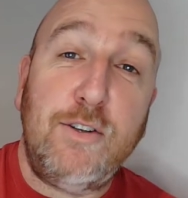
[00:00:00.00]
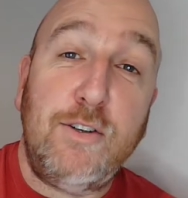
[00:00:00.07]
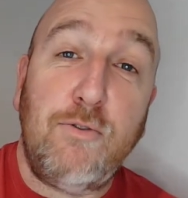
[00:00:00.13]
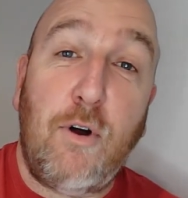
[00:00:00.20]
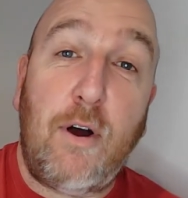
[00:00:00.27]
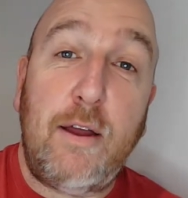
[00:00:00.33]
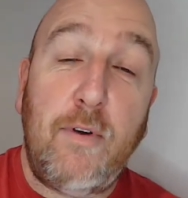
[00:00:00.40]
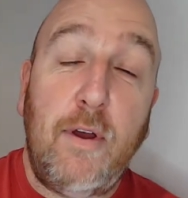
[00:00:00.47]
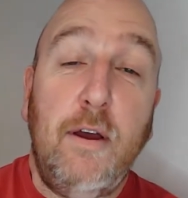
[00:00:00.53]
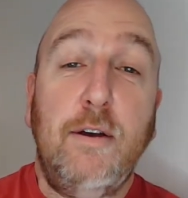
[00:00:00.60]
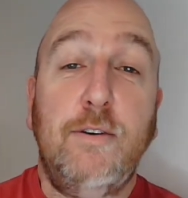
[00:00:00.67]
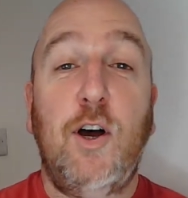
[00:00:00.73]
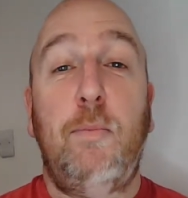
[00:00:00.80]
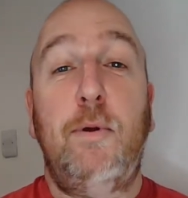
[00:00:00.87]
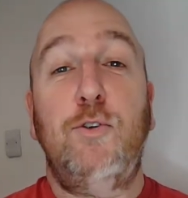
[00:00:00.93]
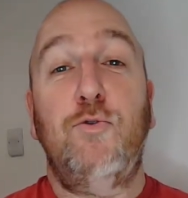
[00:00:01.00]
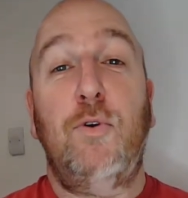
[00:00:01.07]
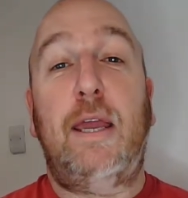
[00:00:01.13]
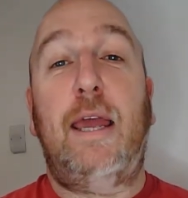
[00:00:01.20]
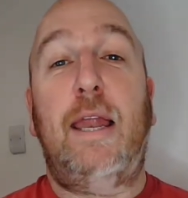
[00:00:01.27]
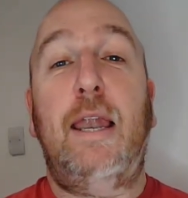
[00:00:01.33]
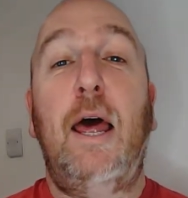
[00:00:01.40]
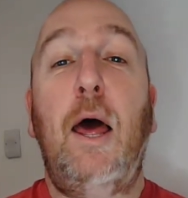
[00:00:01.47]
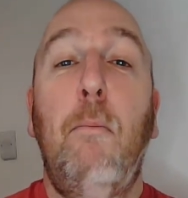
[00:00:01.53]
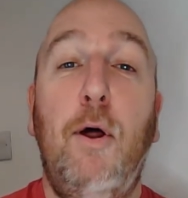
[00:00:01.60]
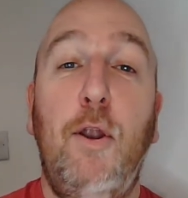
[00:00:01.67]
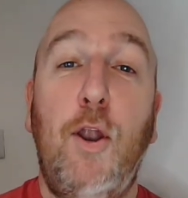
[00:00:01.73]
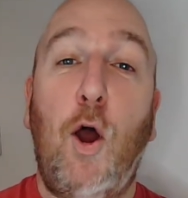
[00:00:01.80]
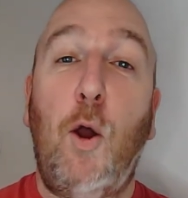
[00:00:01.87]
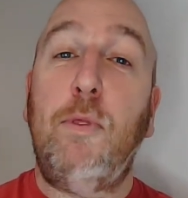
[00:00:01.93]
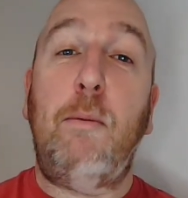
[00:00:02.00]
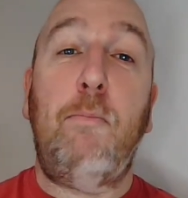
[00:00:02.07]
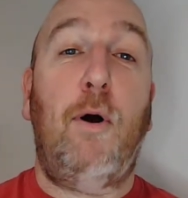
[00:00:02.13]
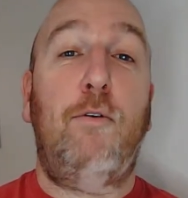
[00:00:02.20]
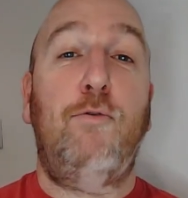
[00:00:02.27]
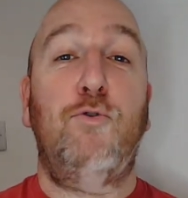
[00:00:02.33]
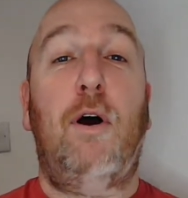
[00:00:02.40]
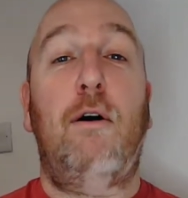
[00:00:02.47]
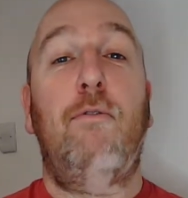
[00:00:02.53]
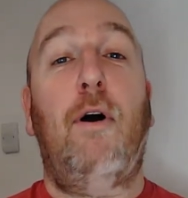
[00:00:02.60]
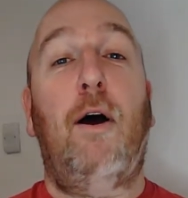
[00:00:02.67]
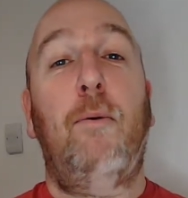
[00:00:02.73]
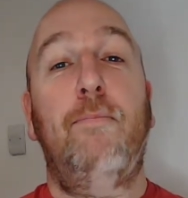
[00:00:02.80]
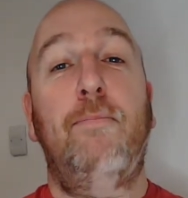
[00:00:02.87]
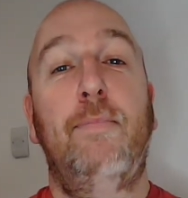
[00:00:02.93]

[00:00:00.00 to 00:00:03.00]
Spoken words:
drive, so I've been drinking. But nope, they both drive home.